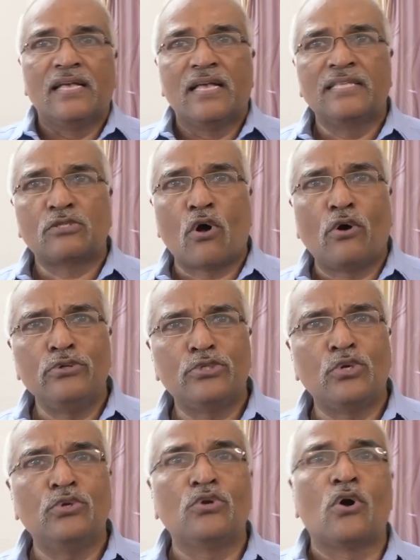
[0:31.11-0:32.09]
It's
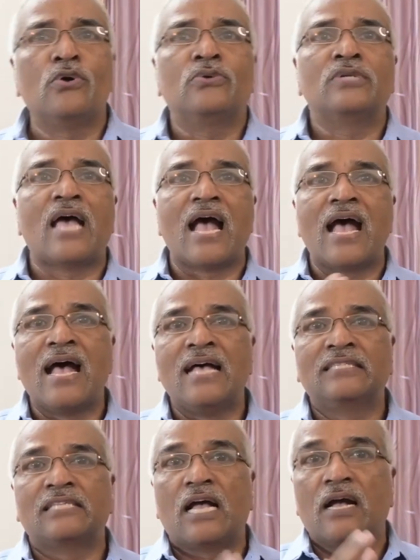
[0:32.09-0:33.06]
also known
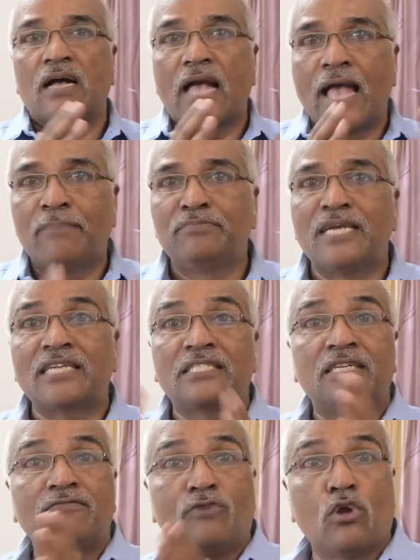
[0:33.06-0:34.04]
as
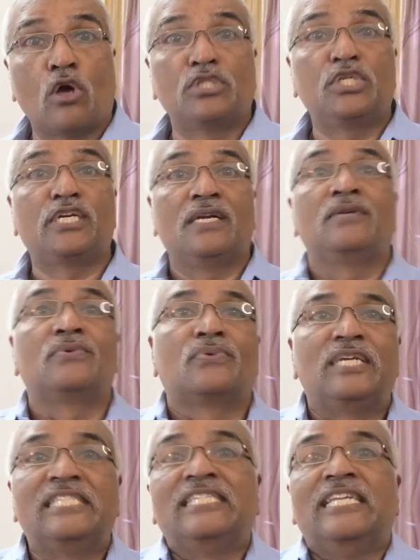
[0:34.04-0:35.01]
abductive logical
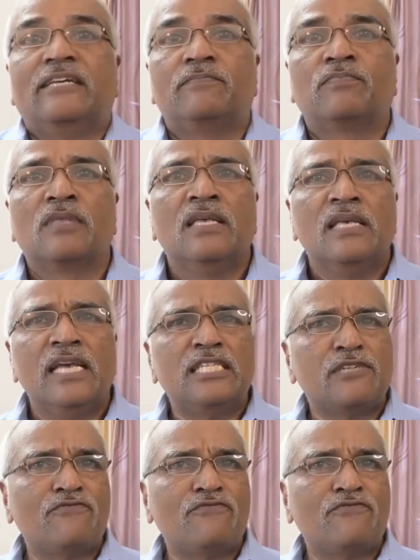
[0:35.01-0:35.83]
reasoning. It's a